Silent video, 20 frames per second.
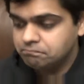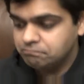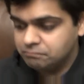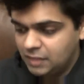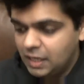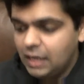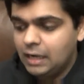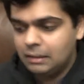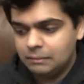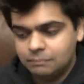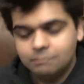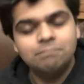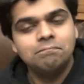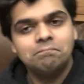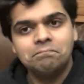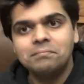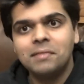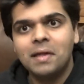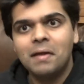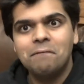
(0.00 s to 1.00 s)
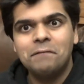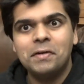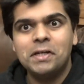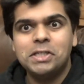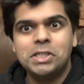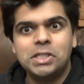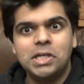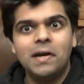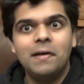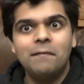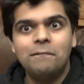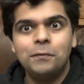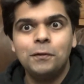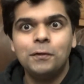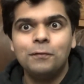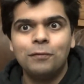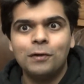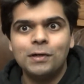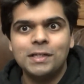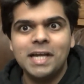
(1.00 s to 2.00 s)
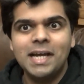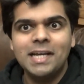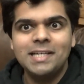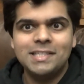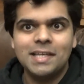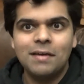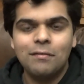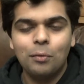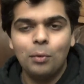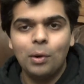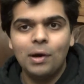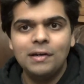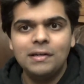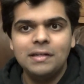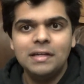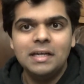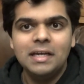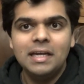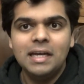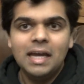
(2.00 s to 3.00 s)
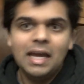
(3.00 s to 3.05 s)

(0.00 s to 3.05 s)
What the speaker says: yeah, vegetarian food for days, everyone.